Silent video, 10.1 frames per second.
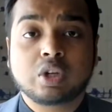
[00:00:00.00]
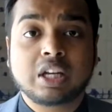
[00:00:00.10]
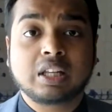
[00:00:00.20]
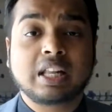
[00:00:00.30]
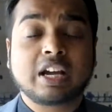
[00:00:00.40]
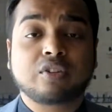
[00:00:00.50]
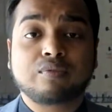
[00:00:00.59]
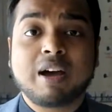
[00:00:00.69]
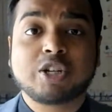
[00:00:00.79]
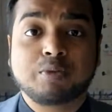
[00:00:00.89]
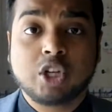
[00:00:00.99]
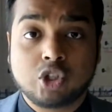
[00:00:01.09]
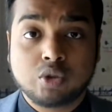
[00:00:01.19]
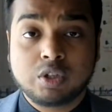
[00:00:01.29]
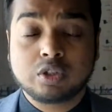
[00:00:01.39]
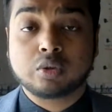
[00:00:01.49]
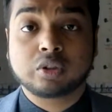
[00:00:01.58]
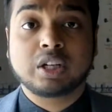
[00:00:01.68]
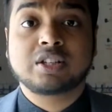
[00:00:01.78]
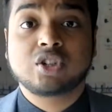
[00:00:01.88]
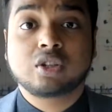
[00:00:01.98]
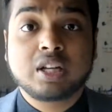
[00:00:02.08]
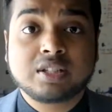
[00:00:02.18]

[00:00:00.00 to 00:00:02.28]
Okay, lack of management issue in your organization.